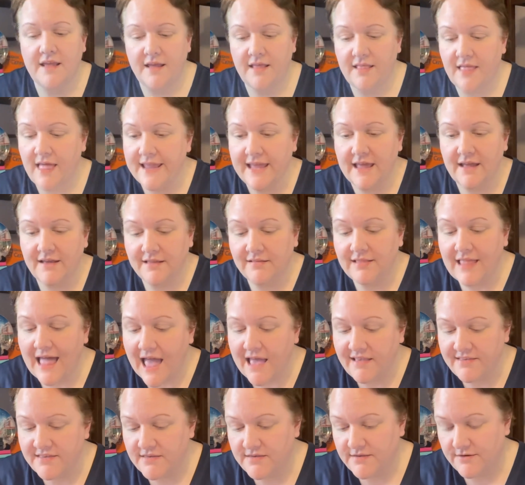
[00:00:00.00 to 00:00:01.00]
Like
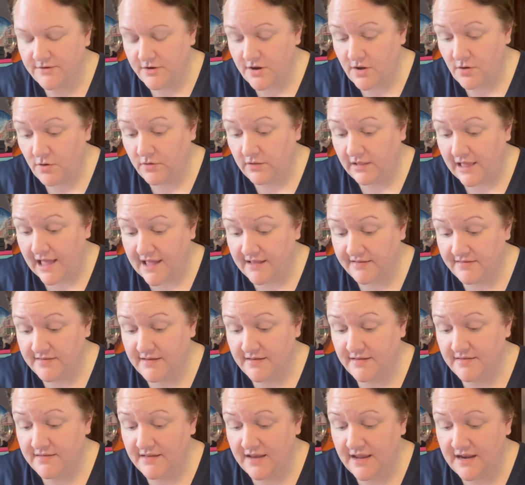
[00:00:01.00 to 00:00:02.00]
glasses or no
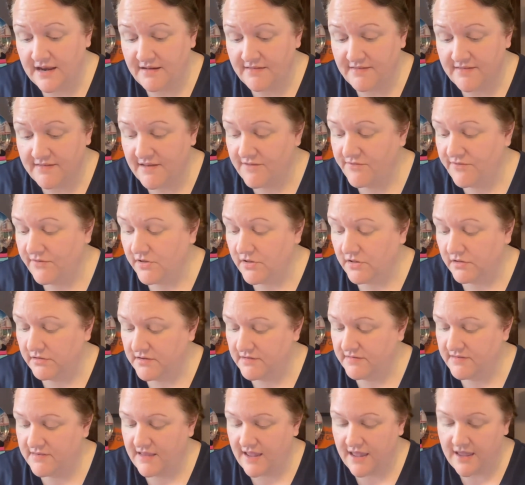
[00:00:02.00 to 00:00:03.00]
glasses, it is difficult to
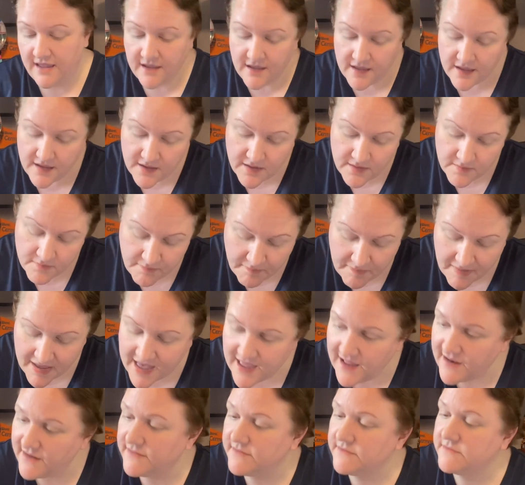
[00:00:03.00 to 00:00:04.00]
see.
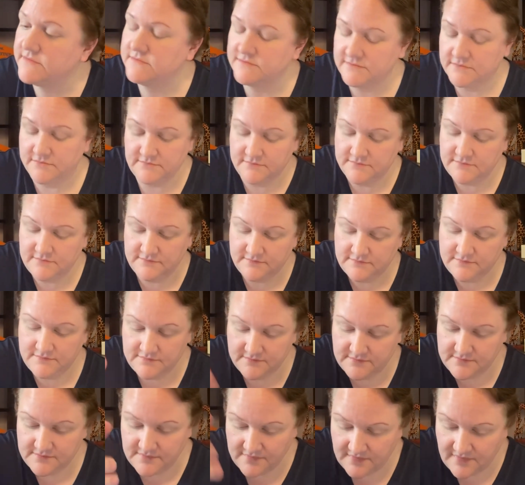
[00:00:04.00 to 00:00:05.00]
But
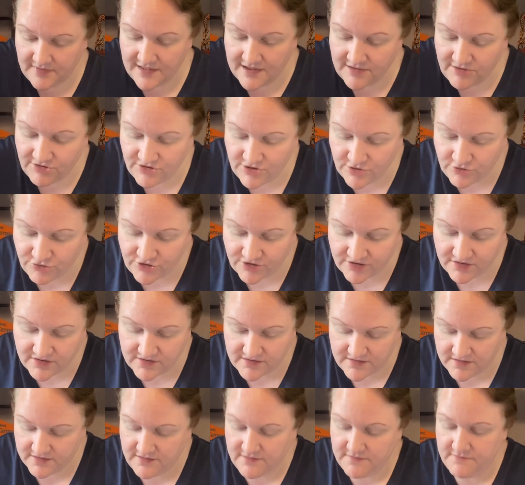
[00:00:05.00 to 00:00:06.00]
this you
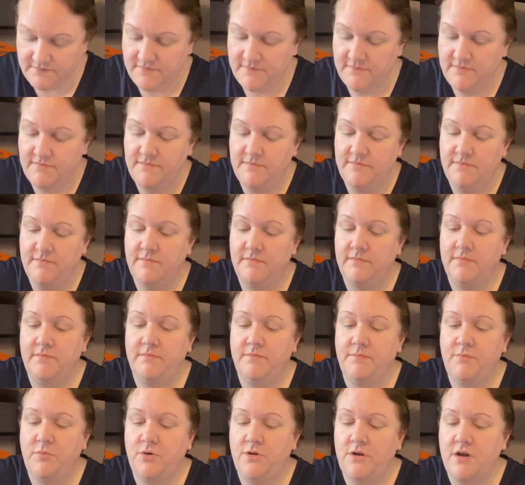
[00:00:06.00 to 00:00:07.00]
just
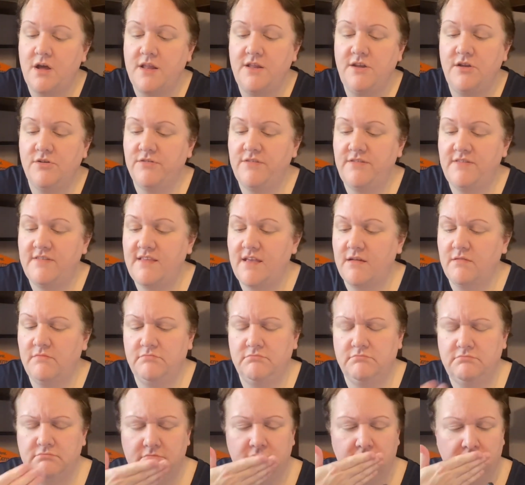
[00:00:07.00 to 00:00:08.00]
put on your,
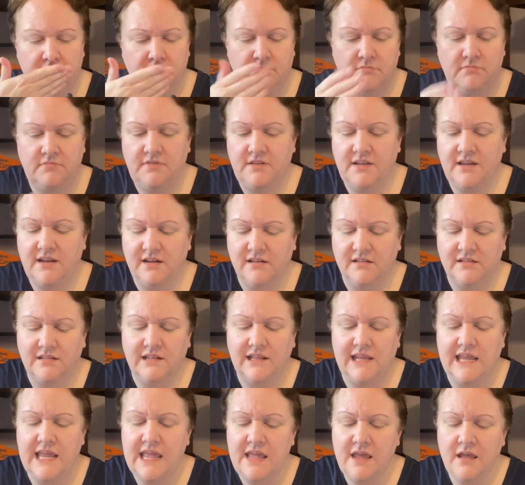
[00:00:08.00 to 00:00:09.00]
did it
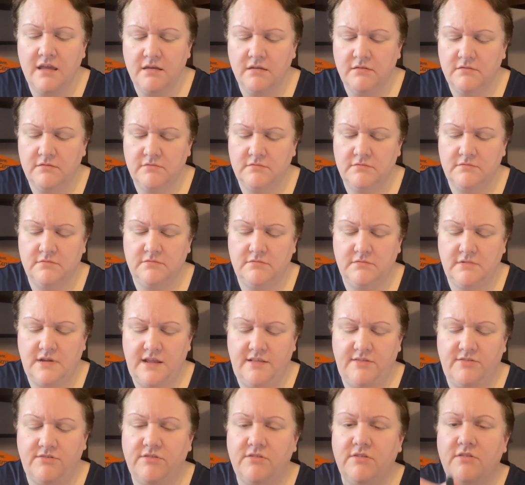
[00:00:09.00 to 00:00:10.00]
leak?
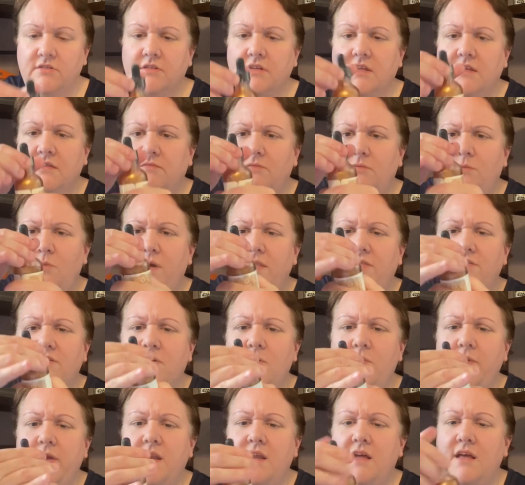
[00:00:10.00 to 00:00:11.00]
It's, what's
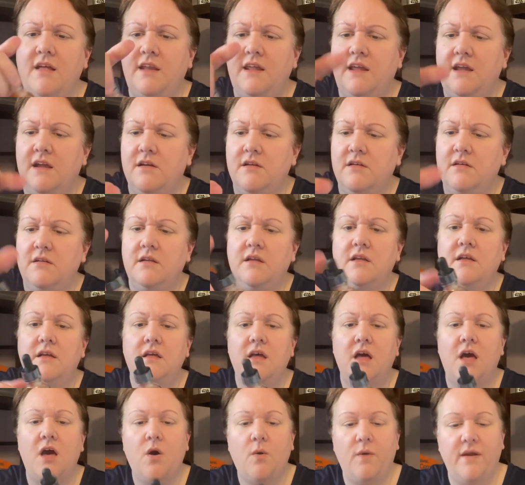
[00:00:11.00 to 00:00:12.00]
going on here?
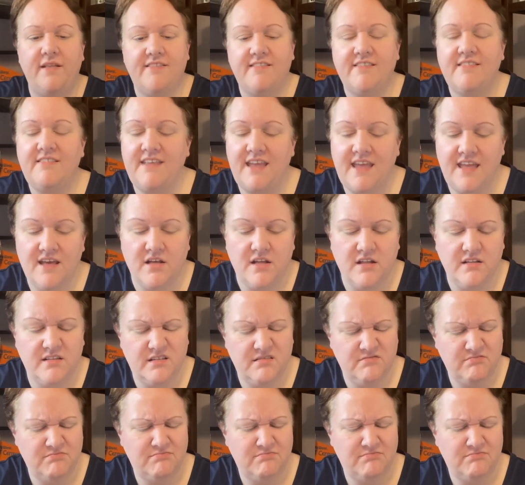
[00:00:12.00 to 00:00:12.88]
Oh, it's sealed.